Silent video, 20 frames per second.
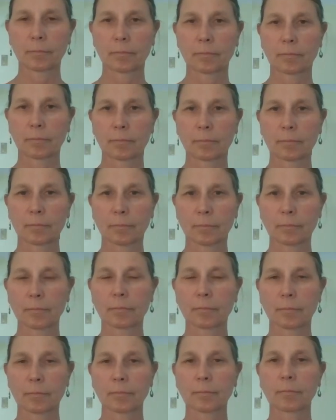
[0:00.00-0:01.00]

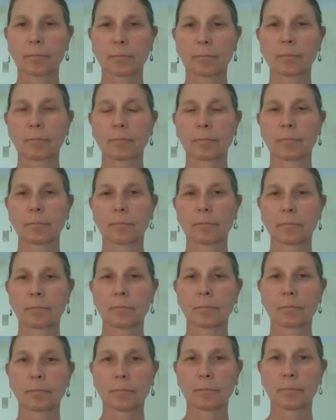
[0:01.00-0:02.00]

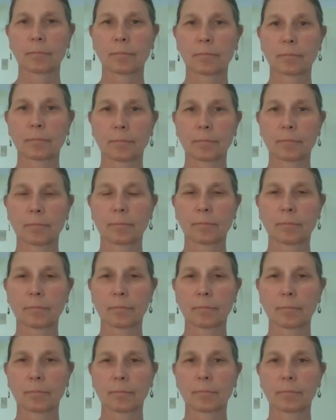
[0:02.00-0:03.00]

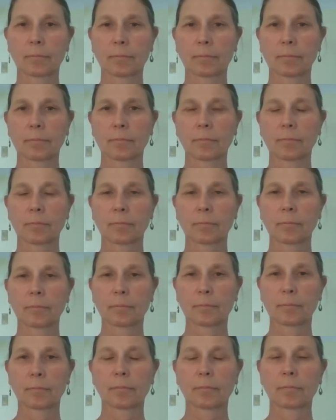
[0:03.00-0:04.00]

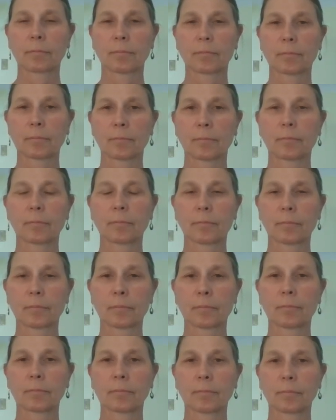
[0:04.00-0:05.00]

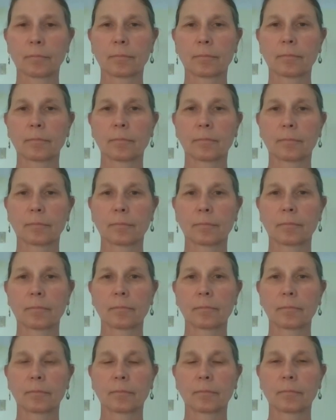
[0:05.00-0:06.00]

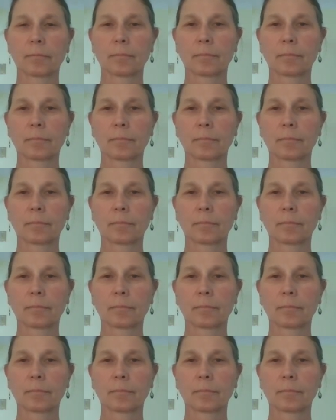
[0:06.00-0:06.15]
[no speech]